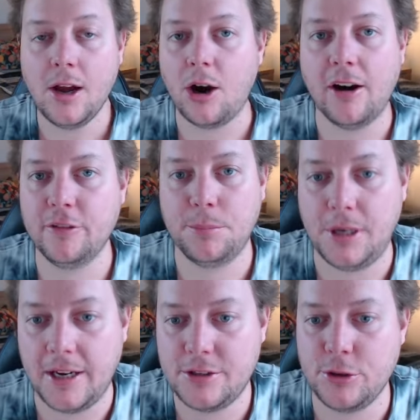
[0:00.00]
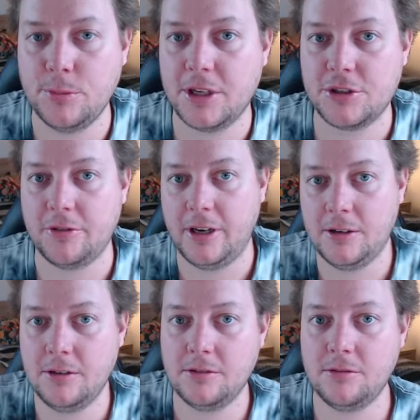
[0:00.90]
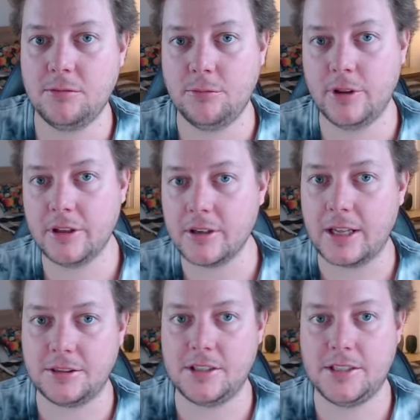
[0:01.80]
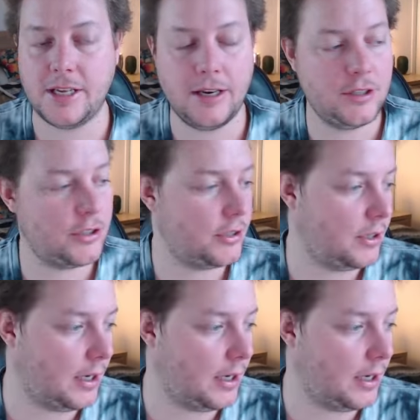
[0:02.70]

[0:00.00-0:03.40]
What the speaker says: I haven't played too much around with it at this stage.